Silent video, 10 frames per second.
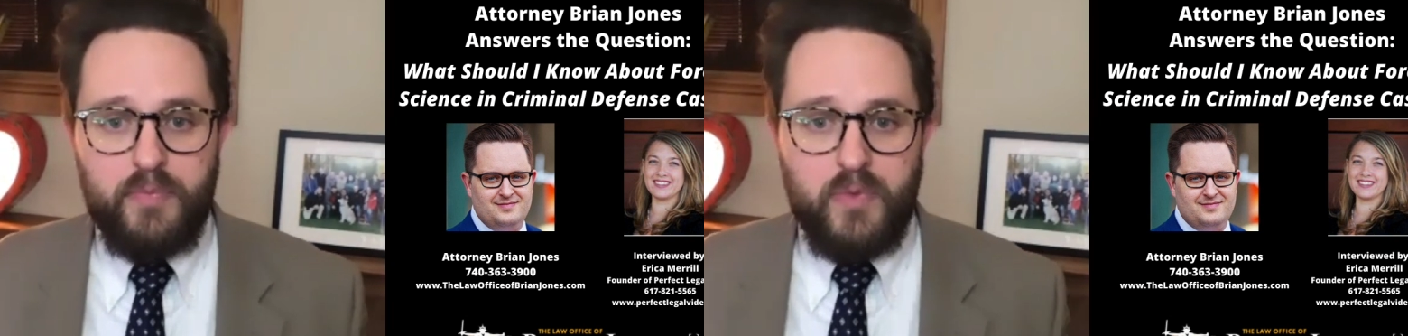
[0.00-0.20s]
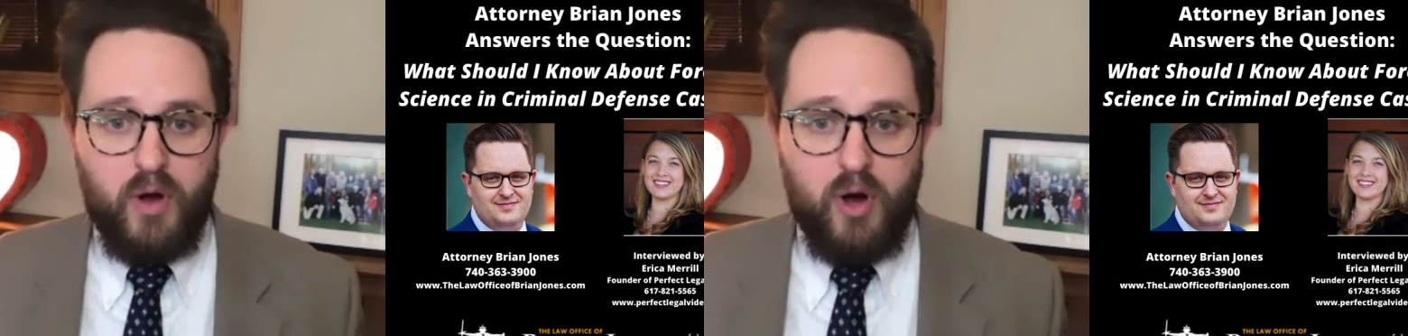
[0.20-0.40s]

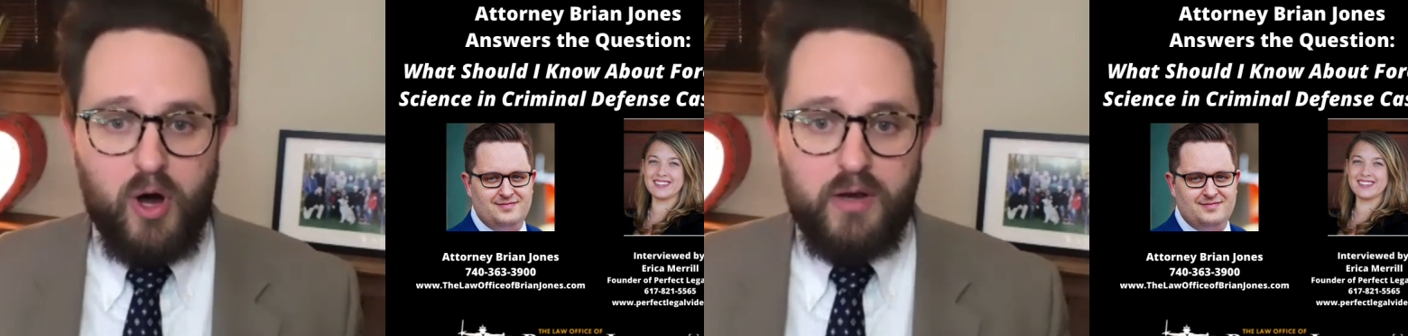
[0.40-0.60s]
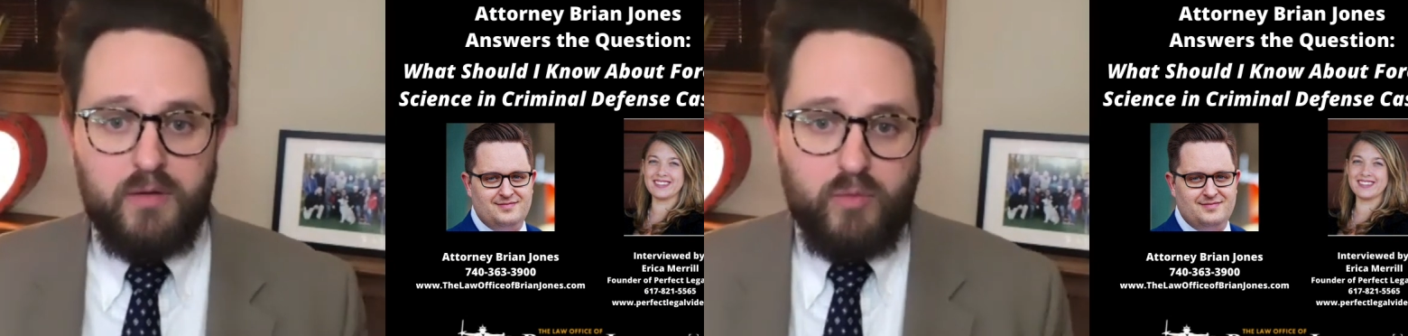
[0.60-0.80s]
Speaker 1: on
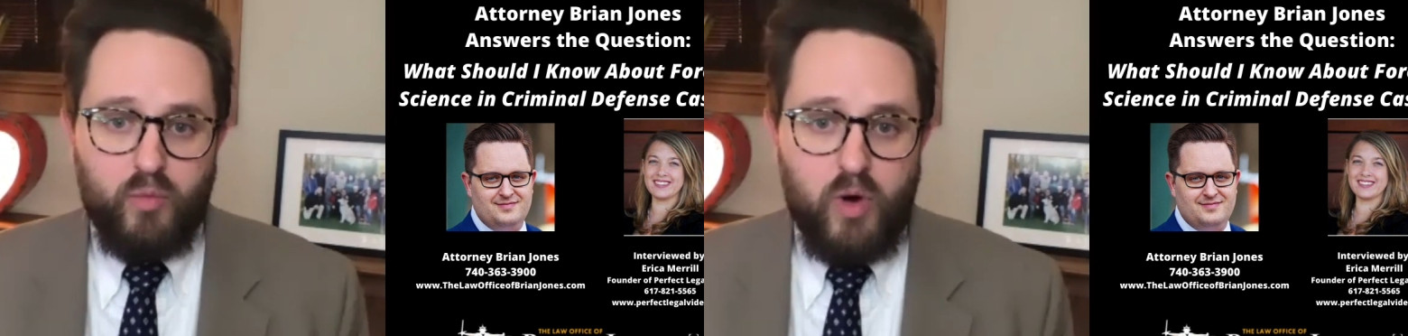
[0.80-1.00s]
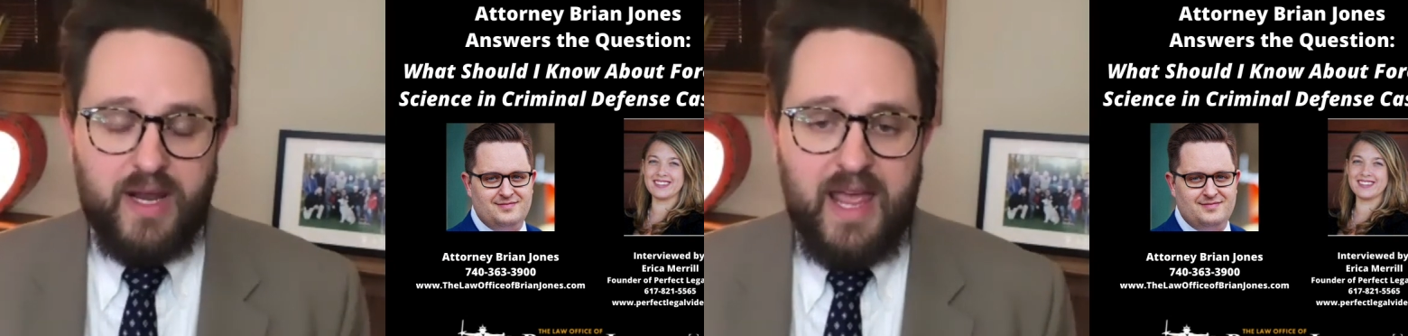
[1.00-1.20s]
what
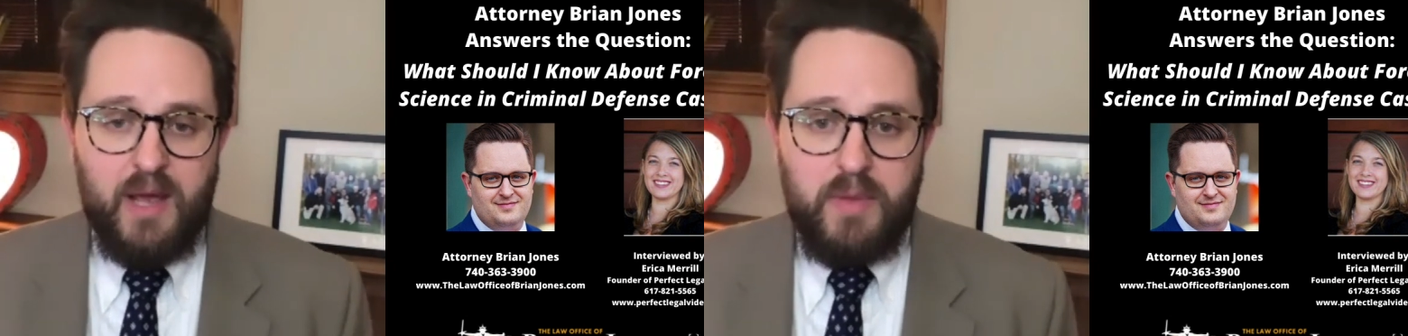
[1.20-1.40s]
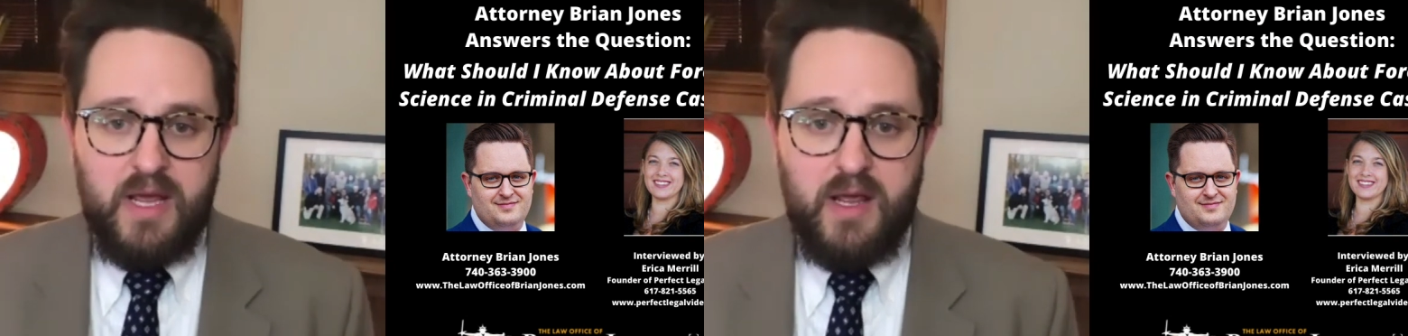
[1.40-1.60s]
can
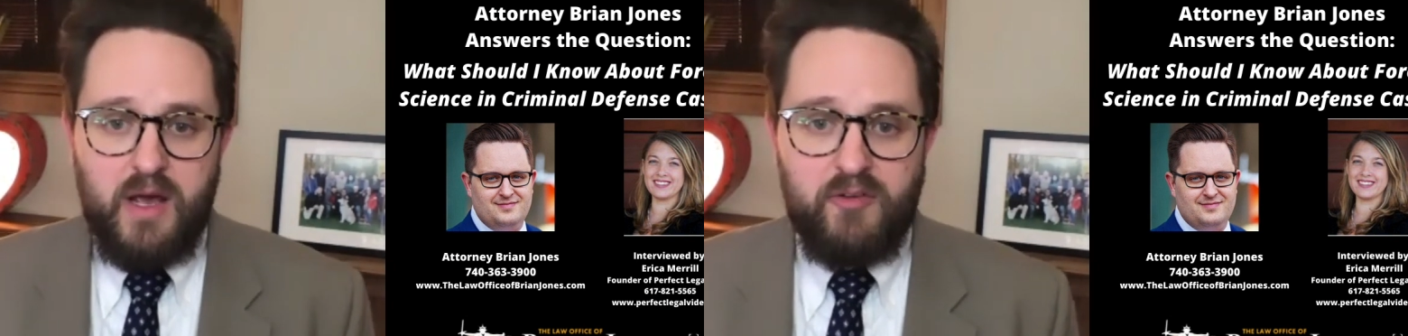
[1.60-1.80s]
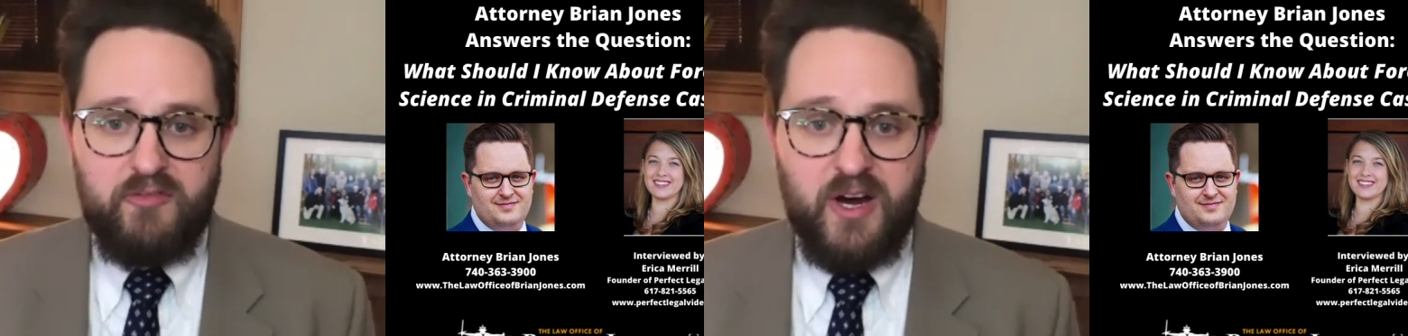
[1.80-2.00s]
be a
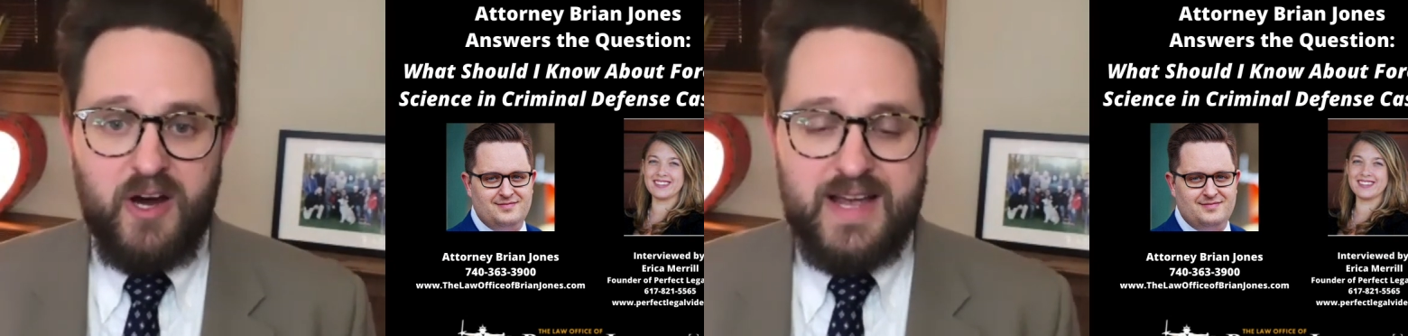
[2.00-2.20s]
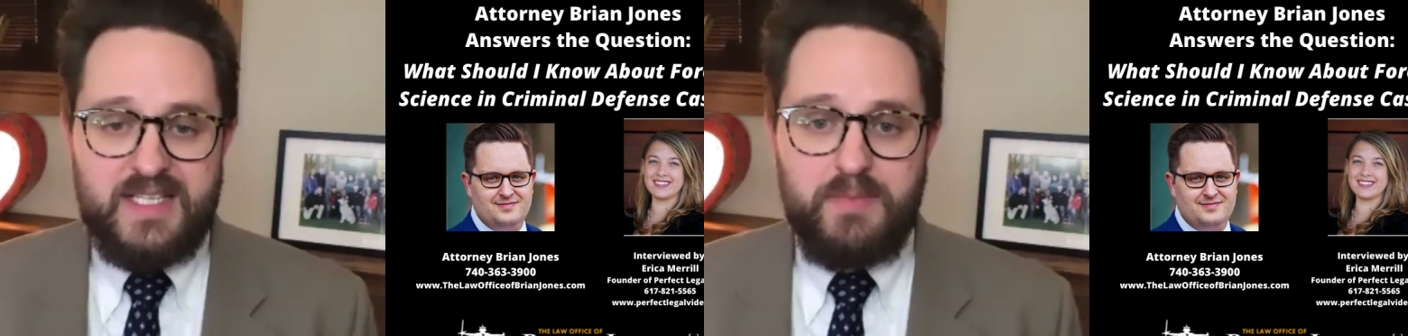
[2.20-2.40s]
very
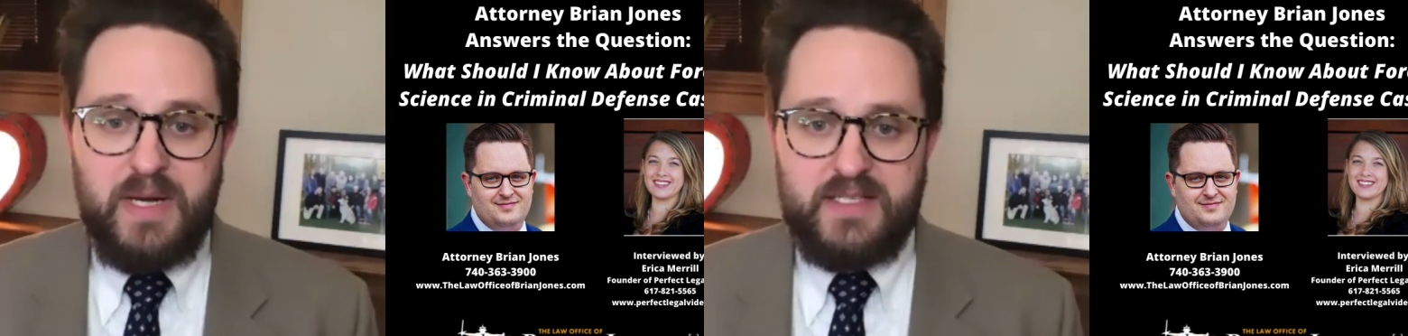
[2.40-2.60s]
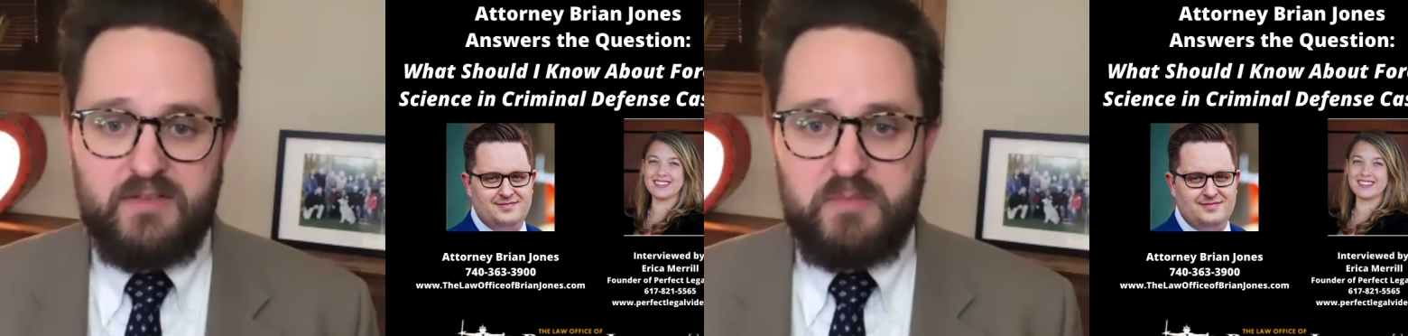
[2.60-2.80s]

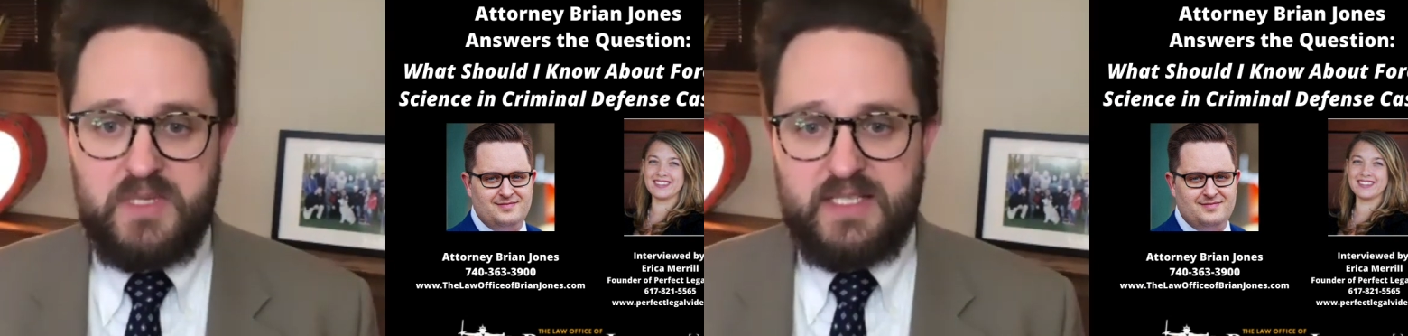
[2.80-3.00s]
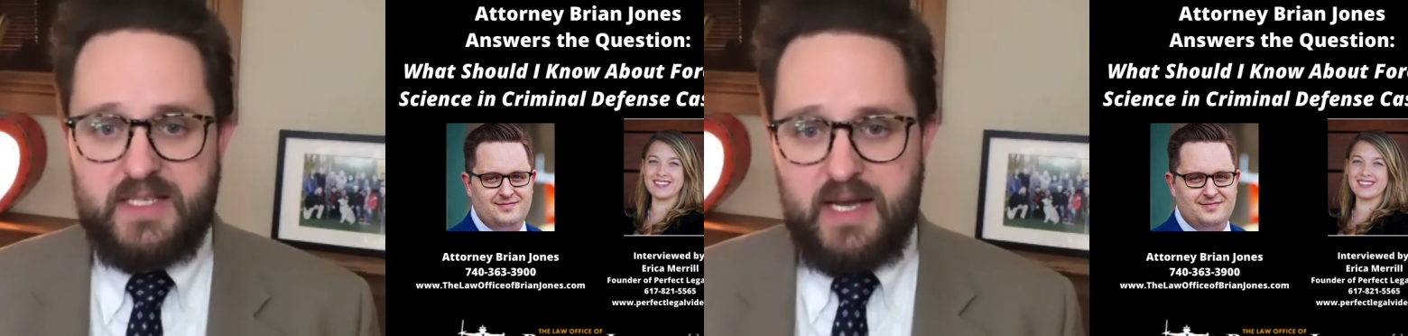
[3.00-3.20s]
expensive
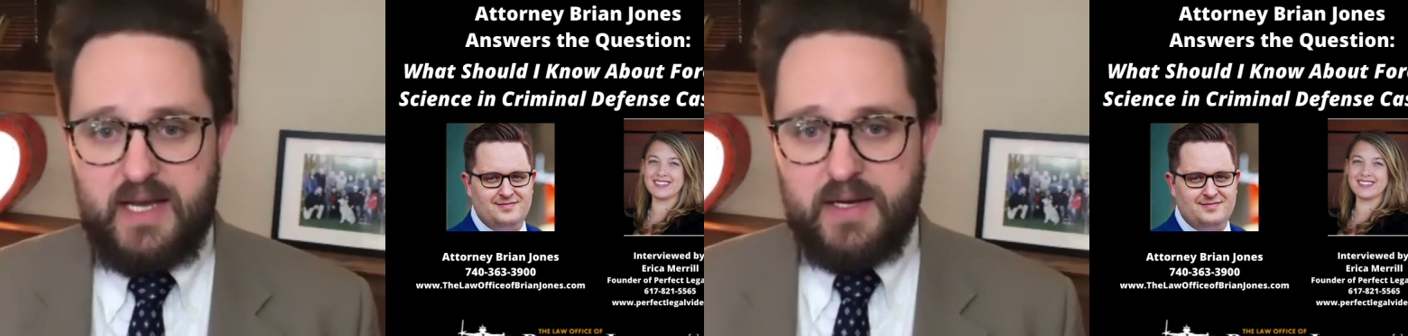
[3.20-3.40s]
mistake.